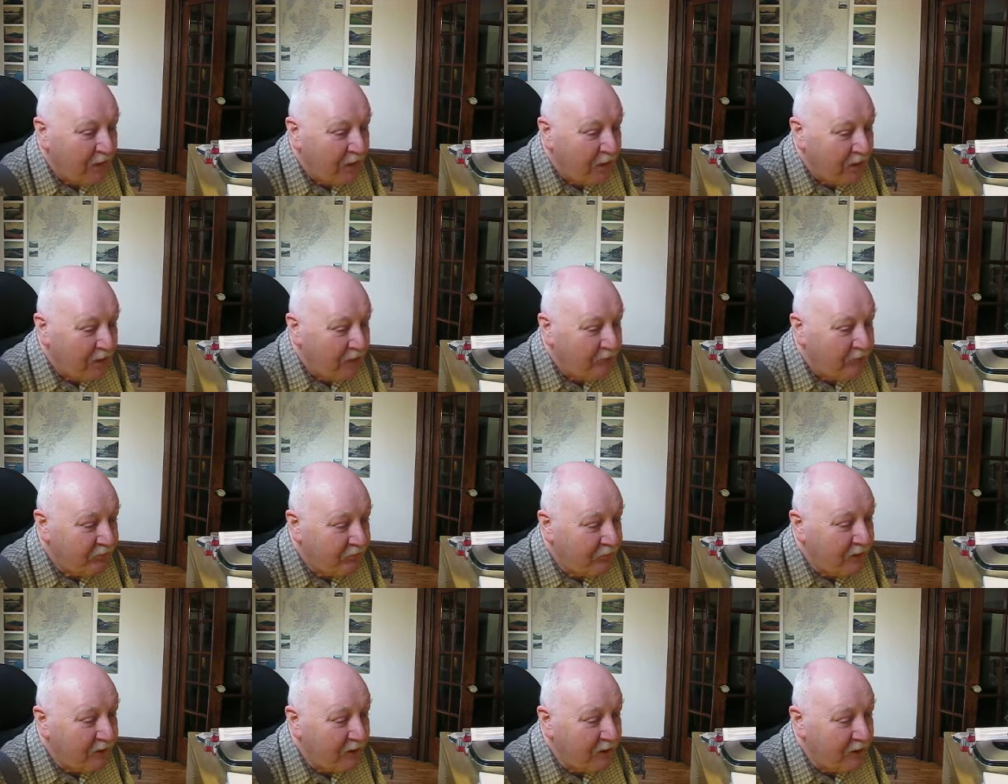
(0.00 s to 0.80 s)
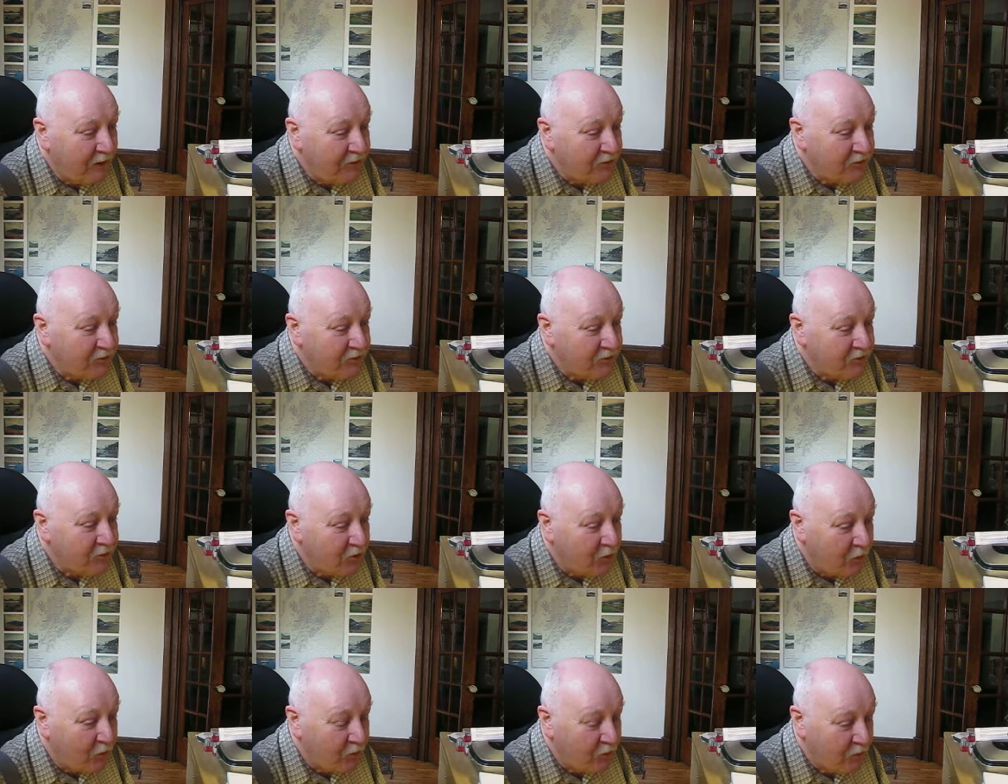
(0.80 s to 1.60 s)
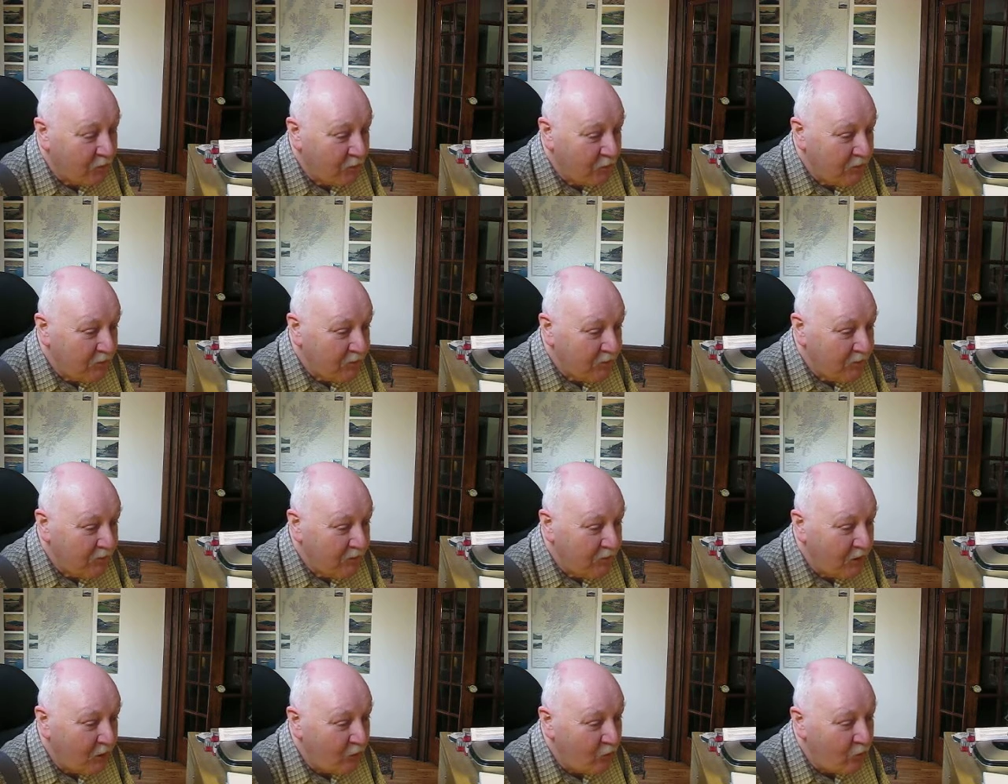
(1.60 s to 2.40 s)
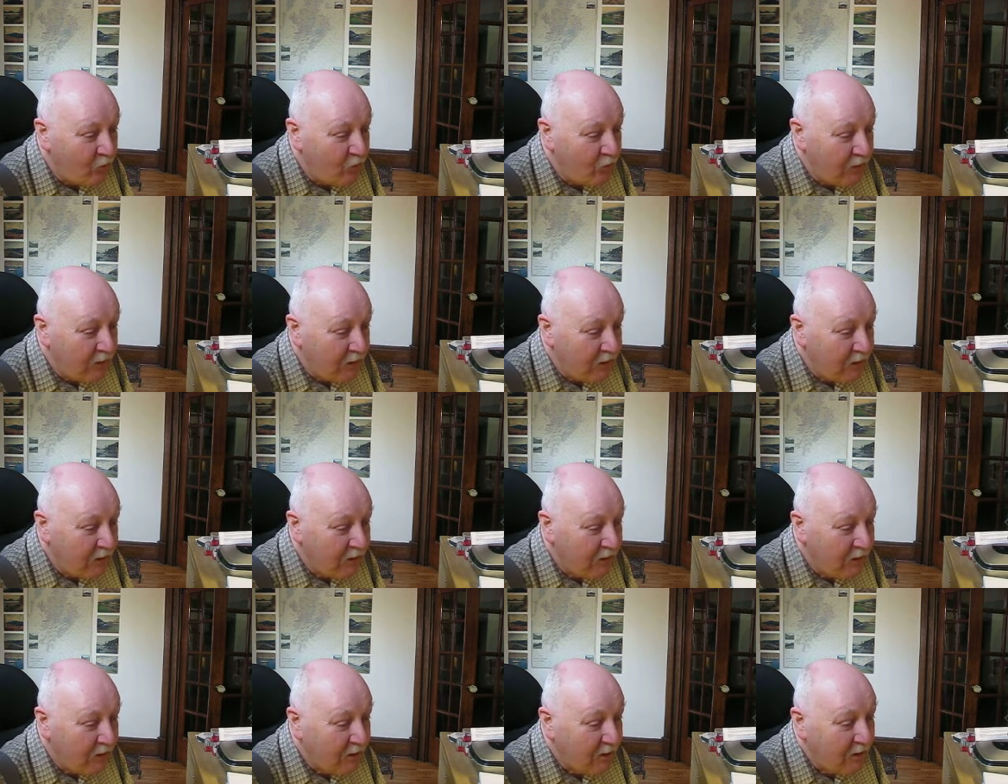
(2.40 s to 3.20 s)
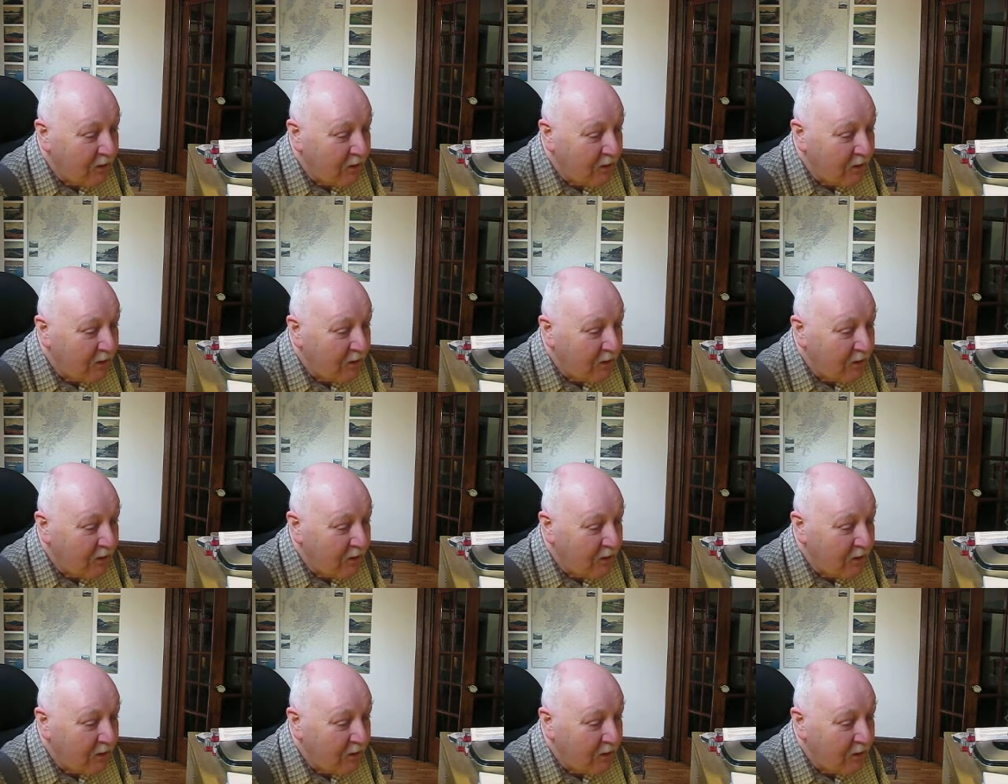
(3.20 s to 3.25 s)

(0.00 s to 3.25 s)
Then finally it says, Growth Commission, really?